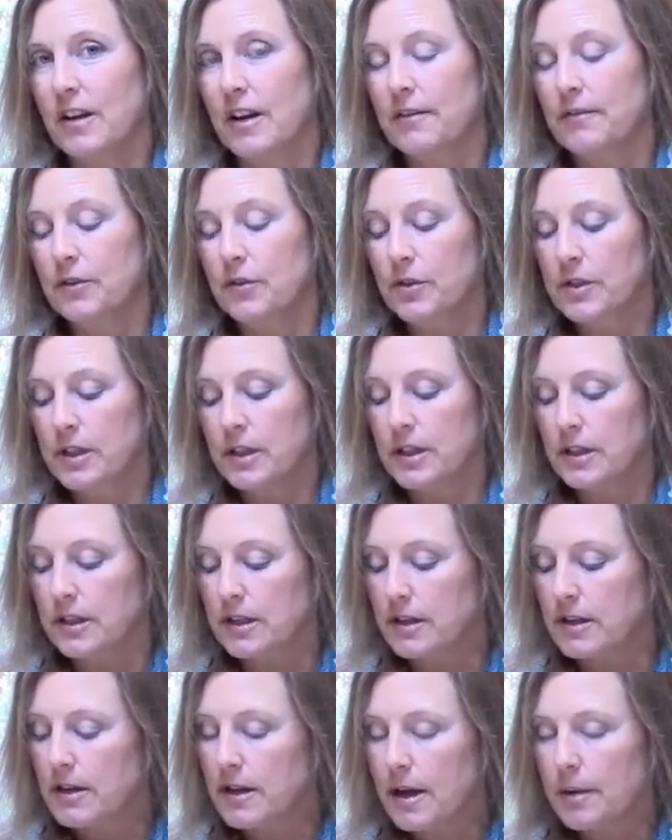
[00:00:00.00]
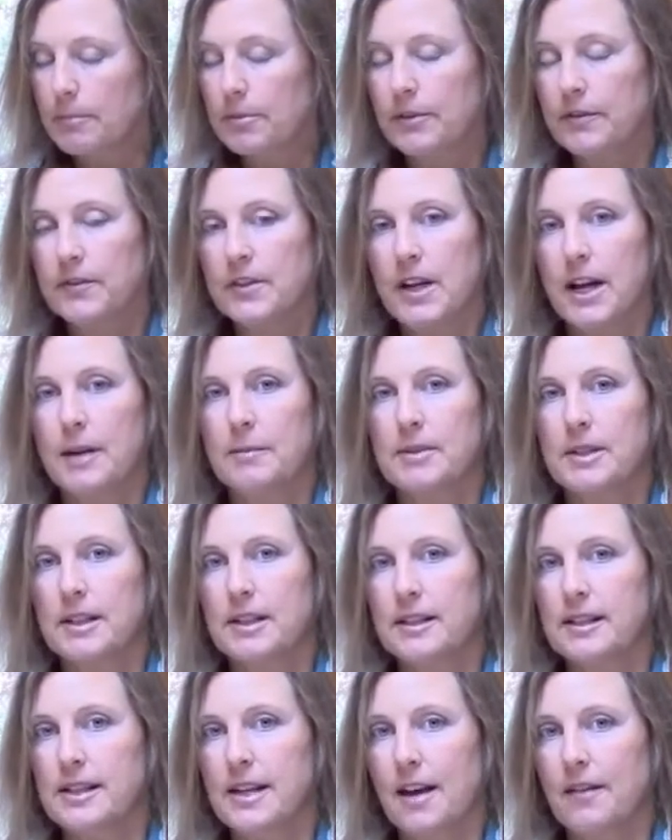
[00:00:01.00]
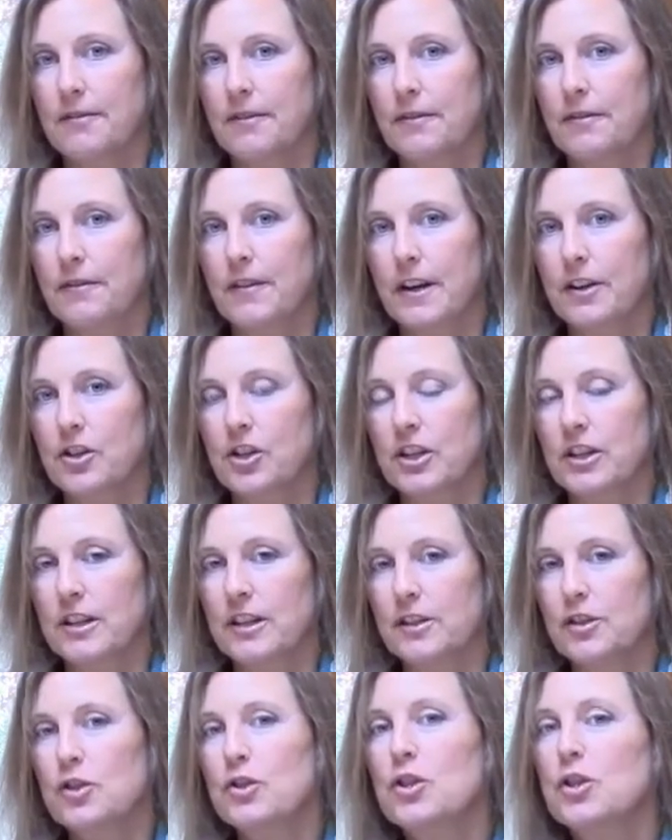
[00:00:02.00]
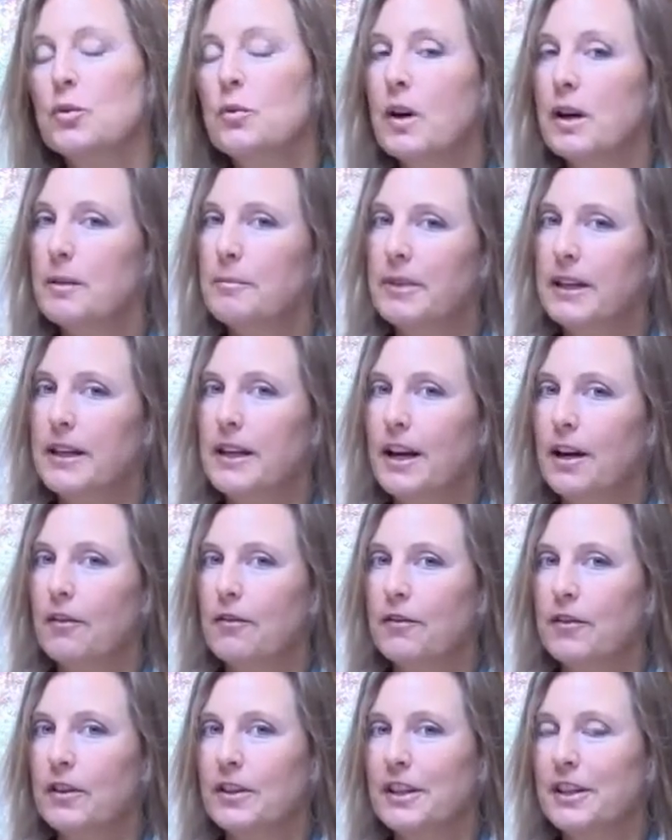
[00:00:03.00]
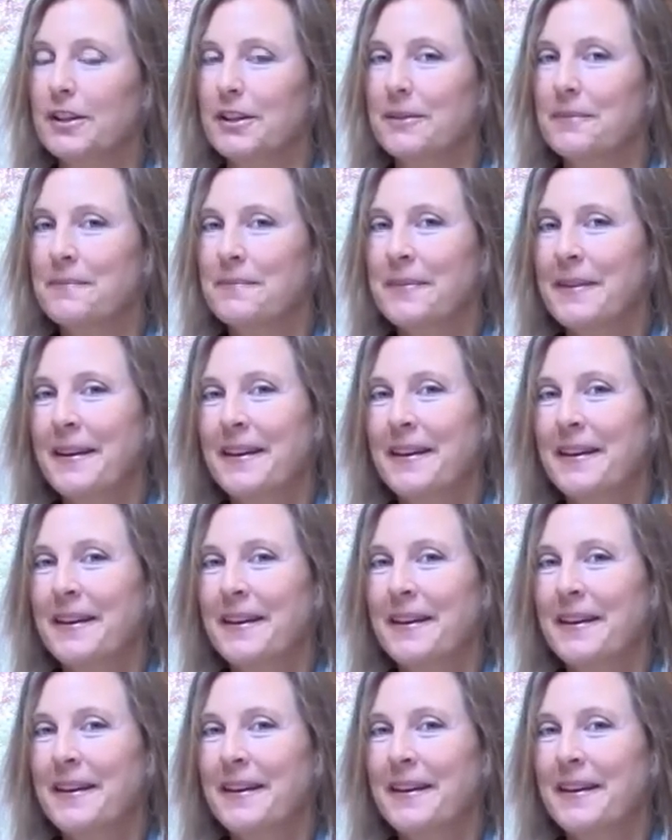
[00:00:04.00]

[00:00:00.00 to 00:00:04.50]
I've used it a number of times on staph infection, and you do want to be careful here.